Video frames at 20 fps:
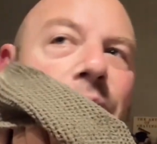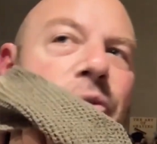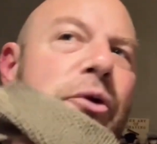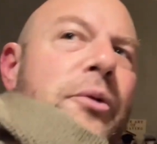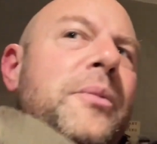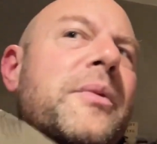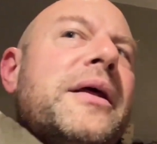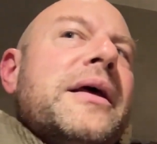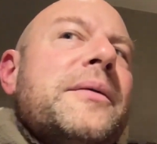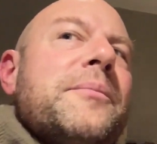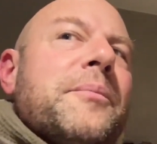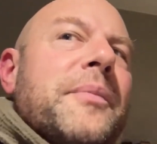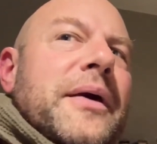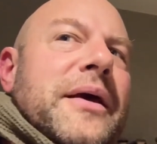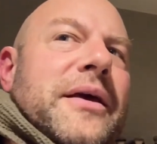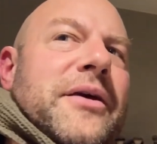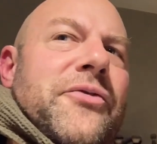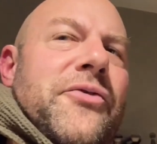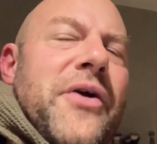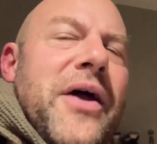Probably
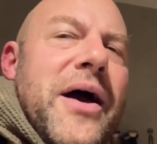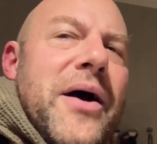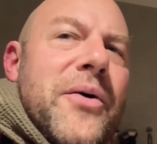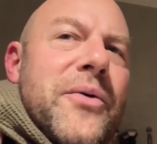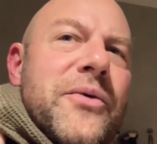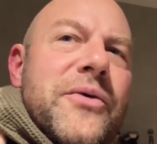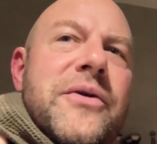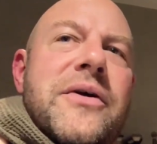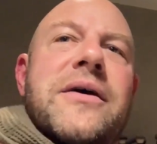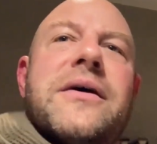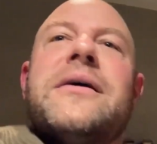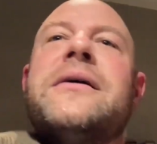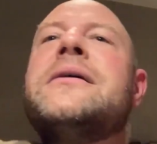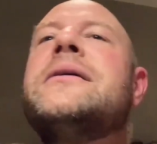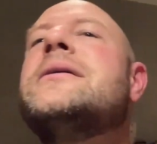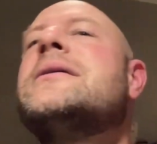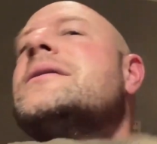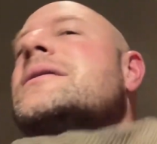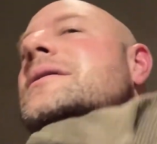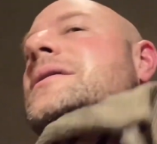big crowd.
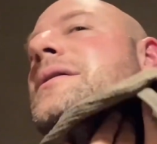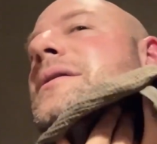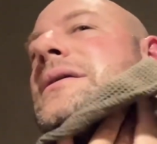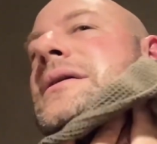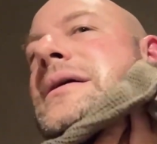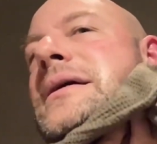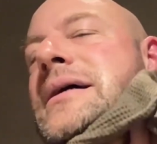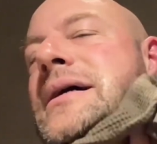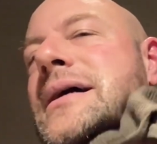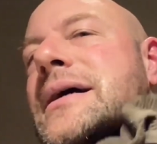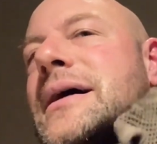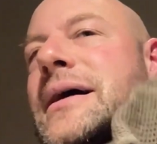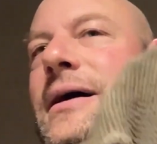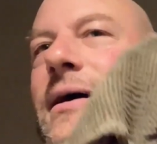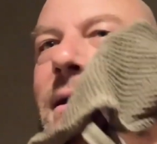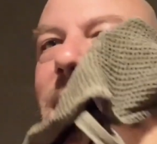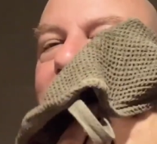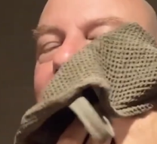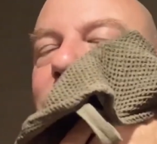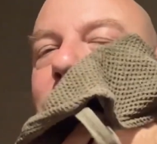
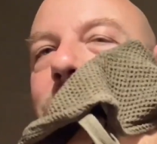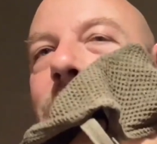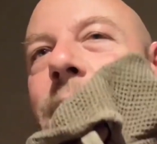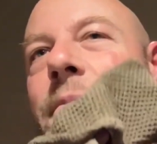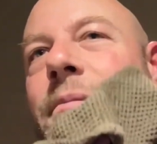Um,